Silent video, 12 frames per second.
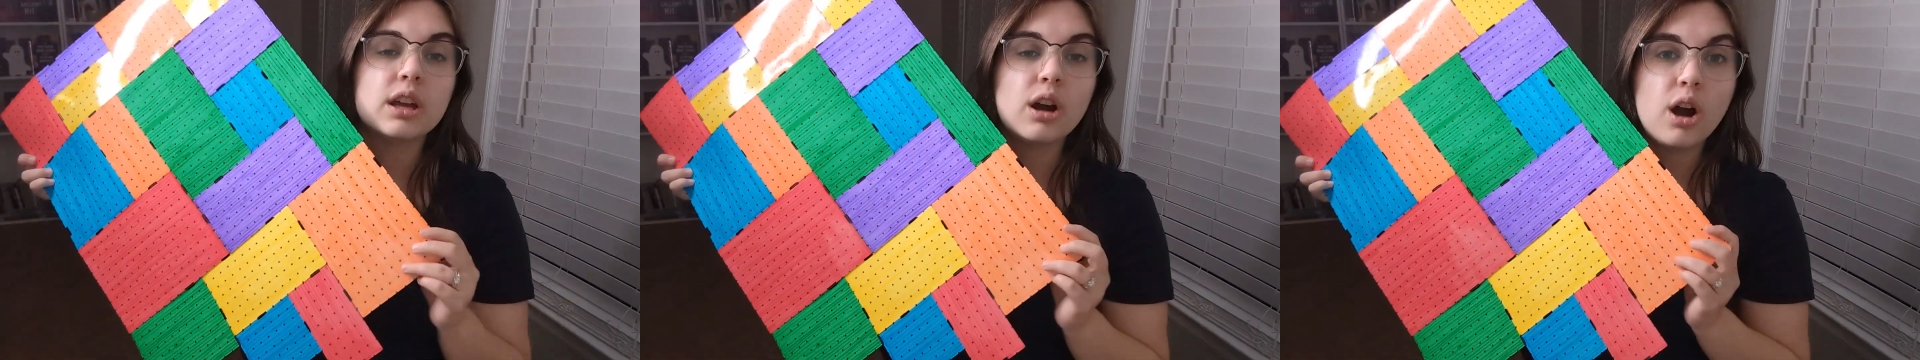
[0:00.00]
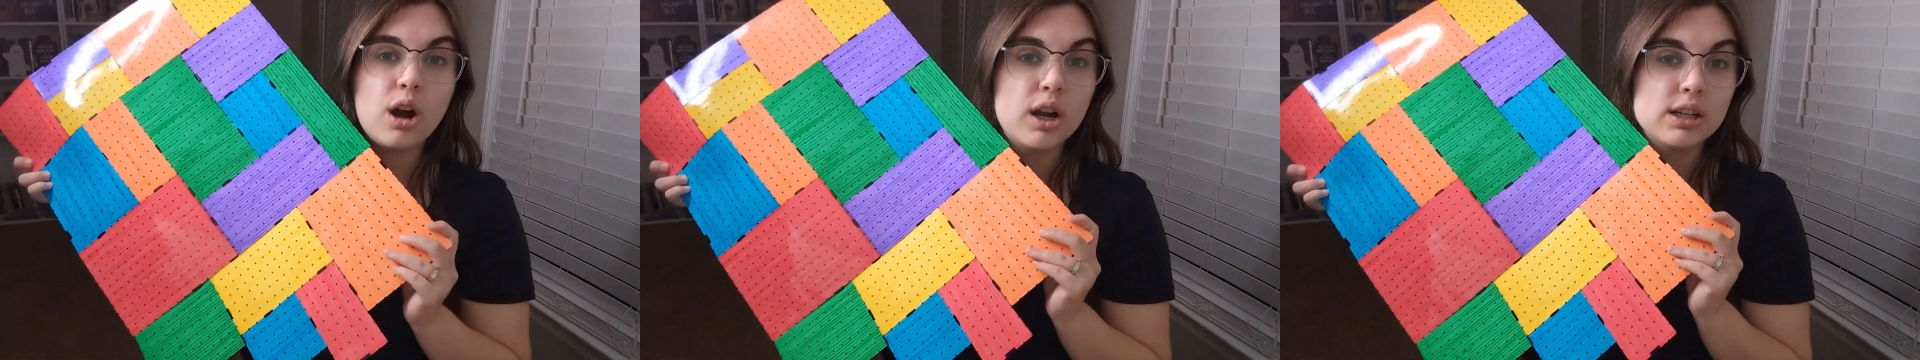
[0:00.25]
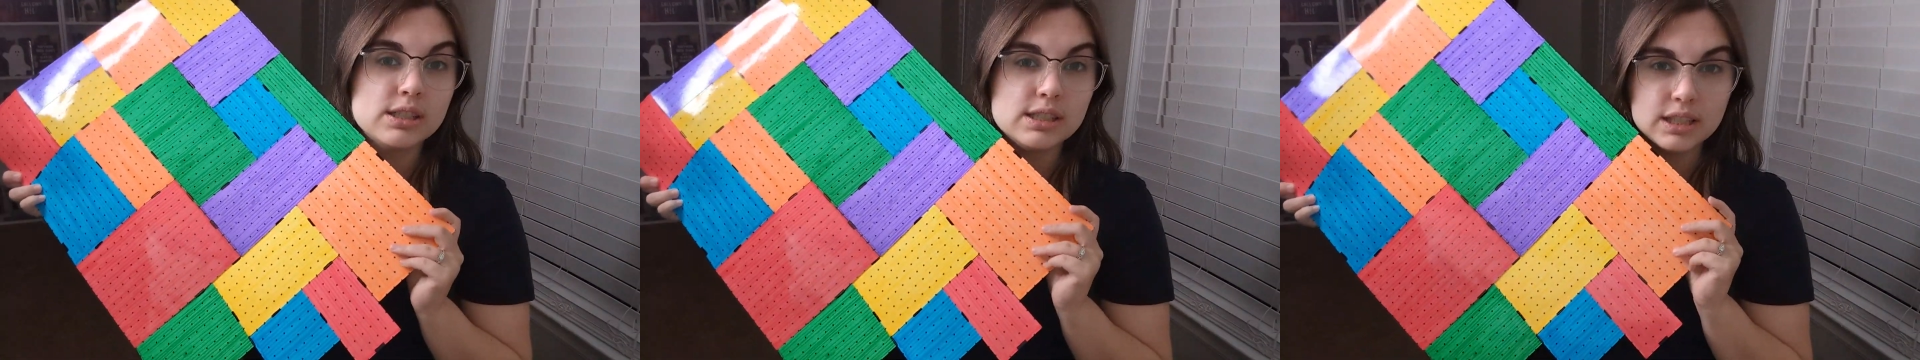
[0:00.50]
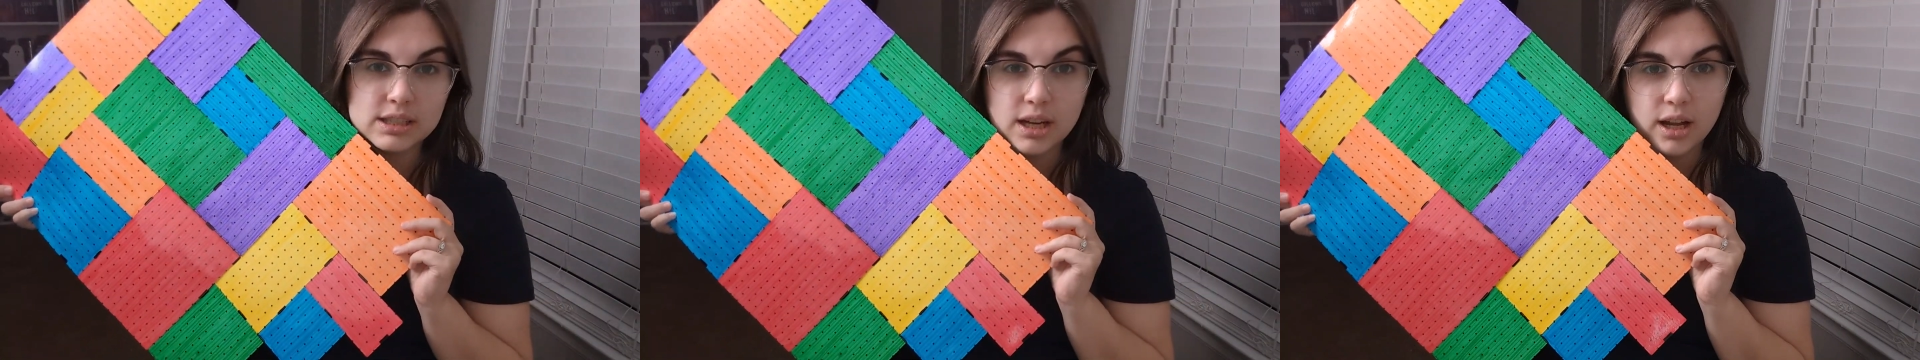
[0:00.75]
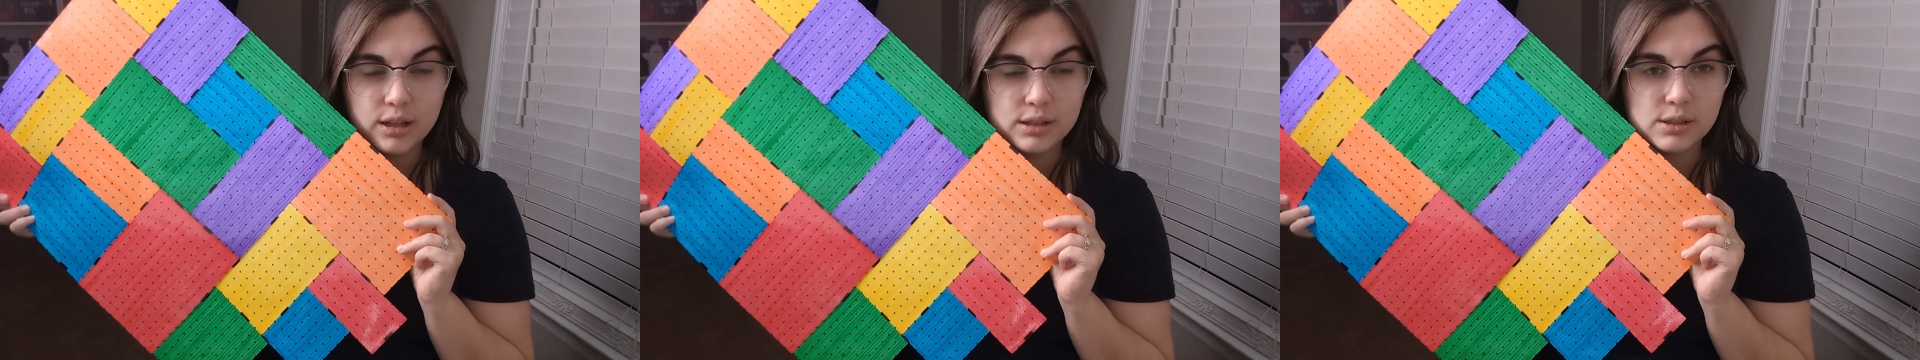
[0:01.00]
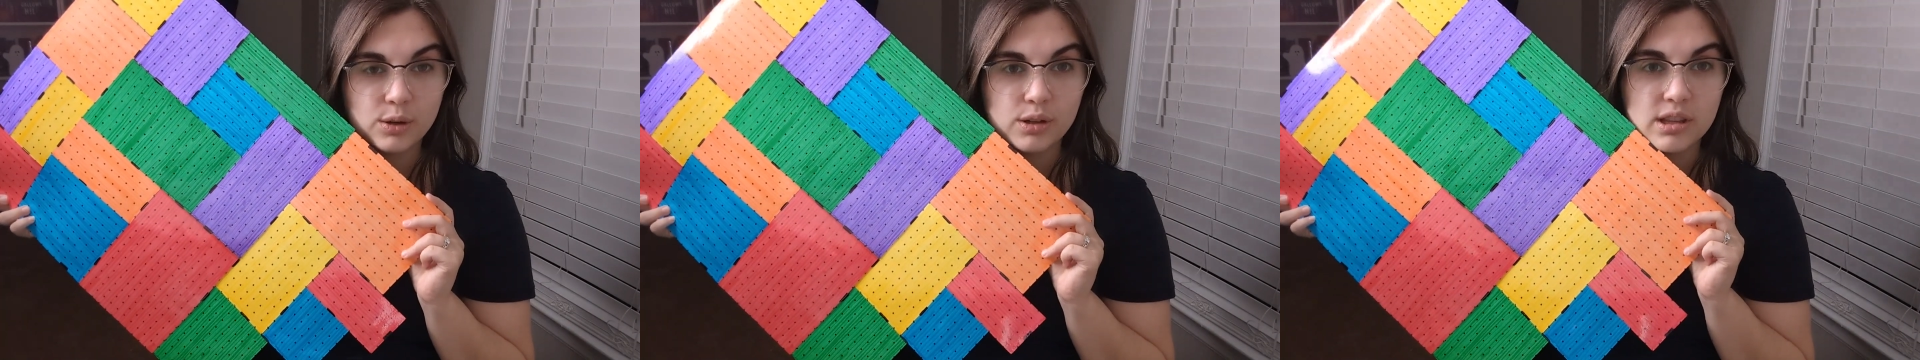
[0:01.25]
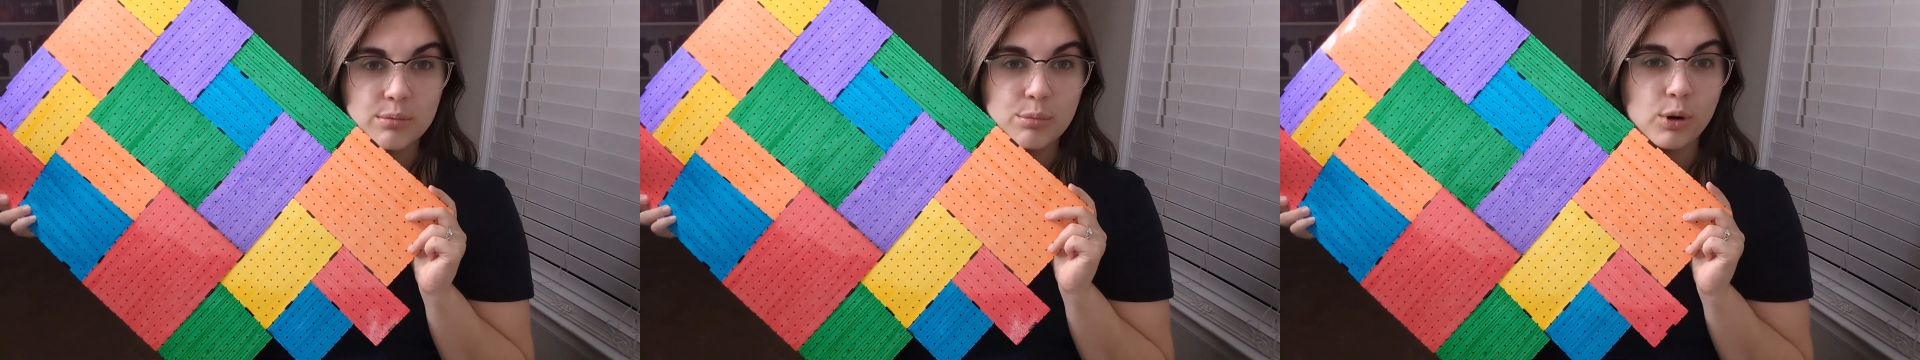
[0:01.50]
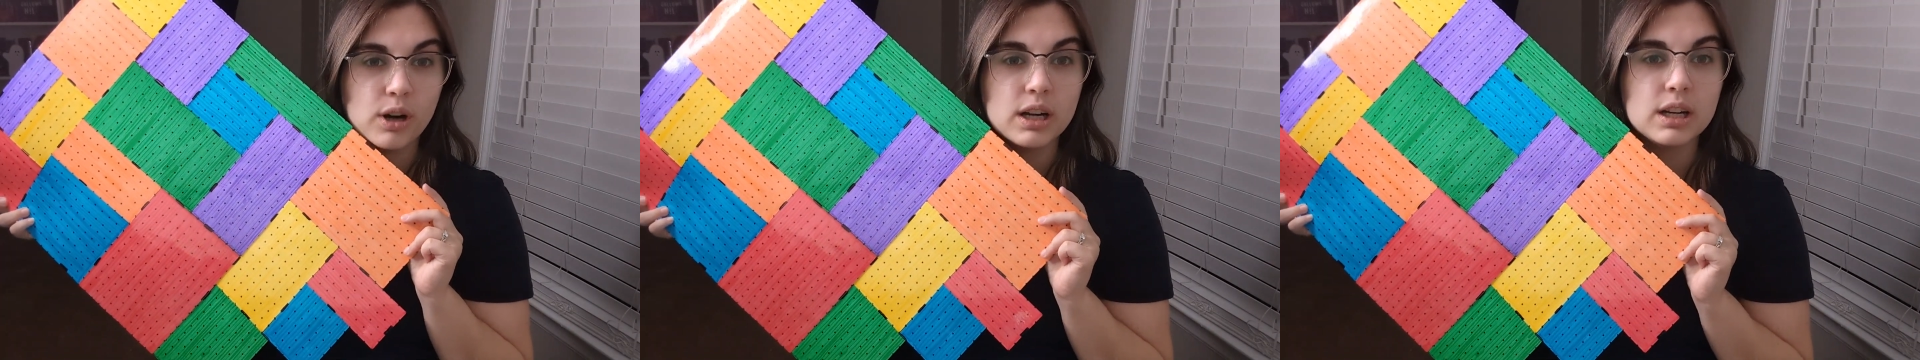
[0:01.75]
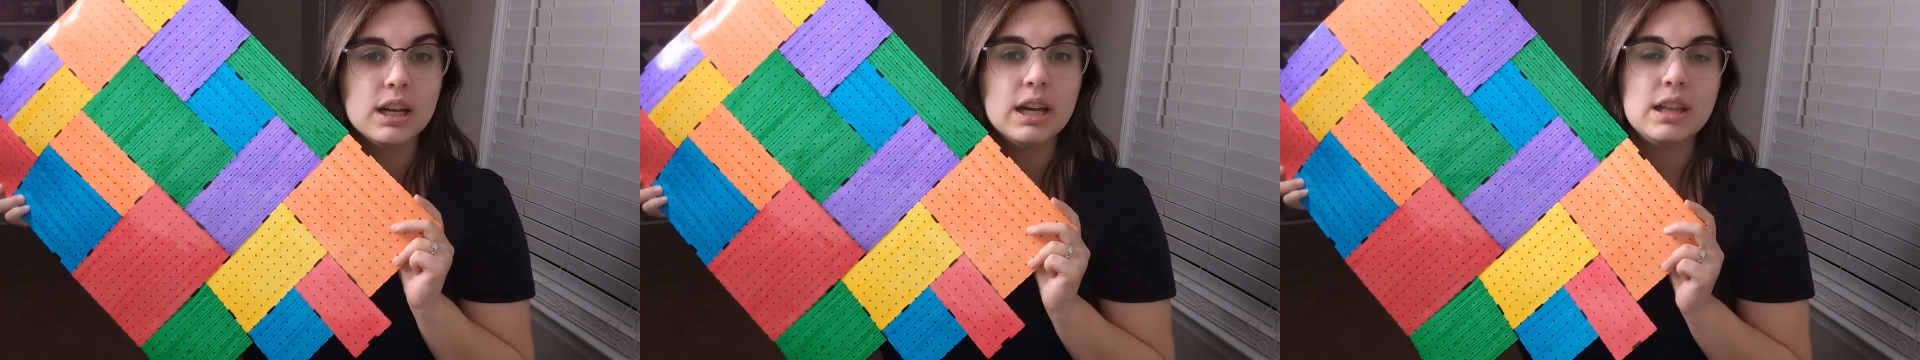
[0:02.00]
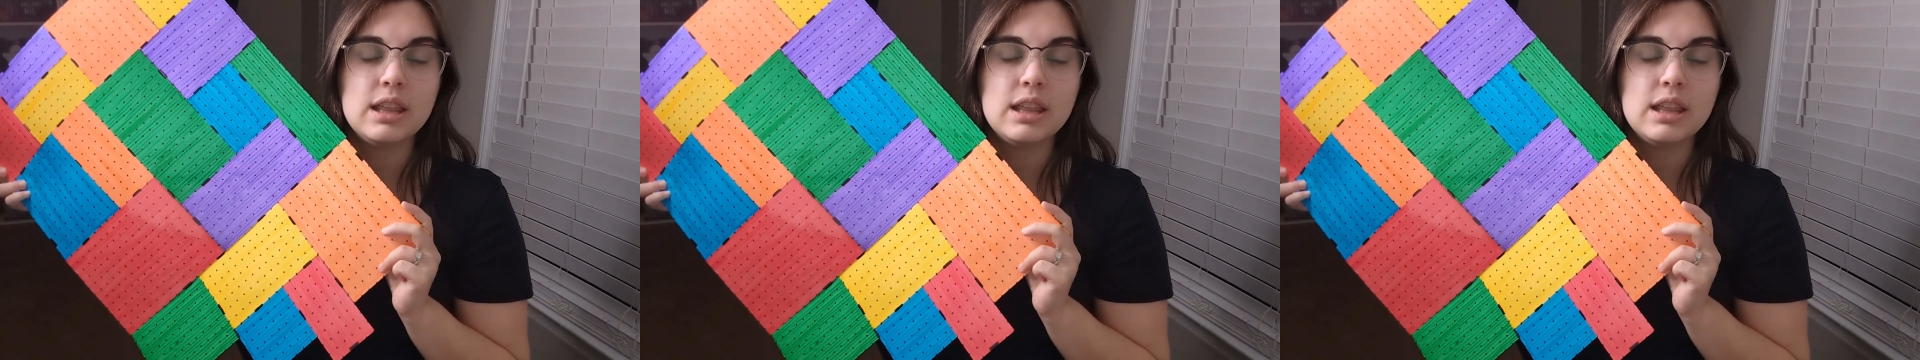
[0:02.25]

There are six colors on the board.